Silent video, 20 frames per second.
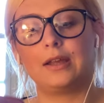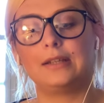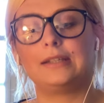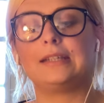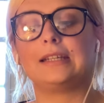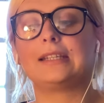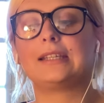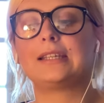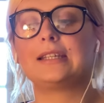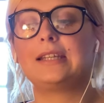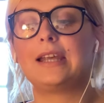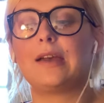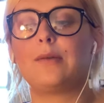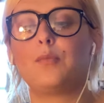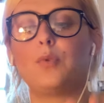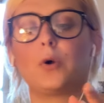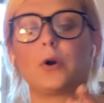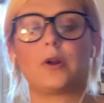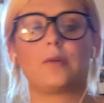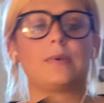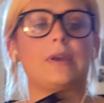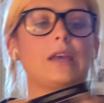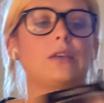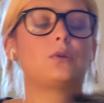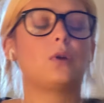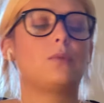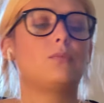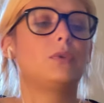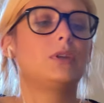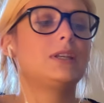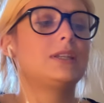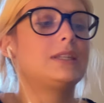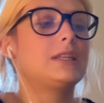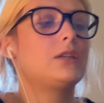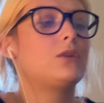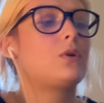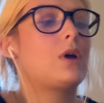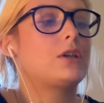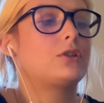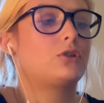Discontent and boredom. Yeah, so I'm really seeing
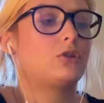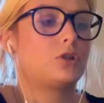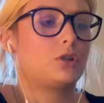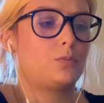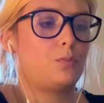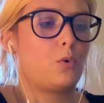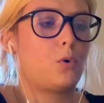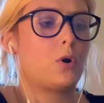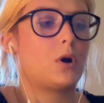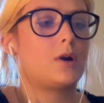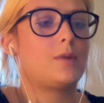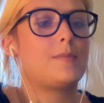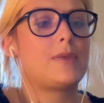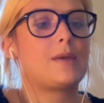you guys are just bored.